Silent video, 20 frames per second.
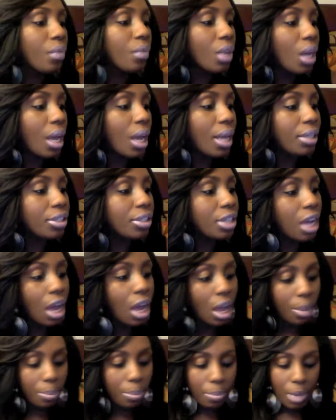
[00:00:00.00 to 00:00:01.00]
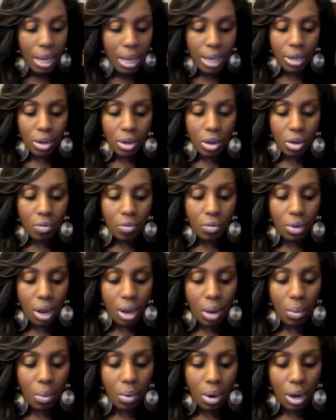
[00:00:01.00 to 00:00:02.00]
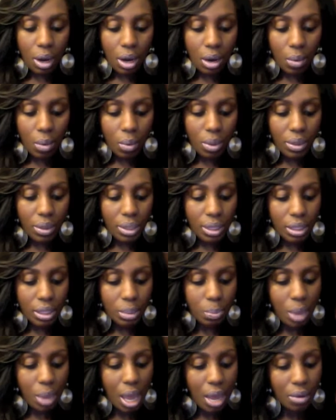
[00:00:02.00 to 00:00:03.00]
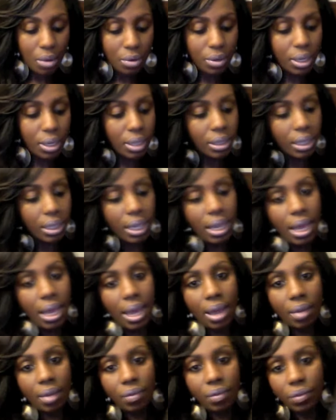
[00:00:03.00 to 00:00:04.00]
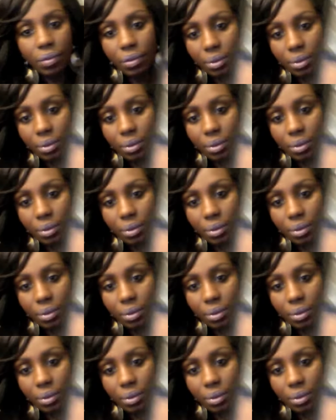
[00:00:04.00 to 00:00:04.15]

I top mine off when I wear it with this powder that they have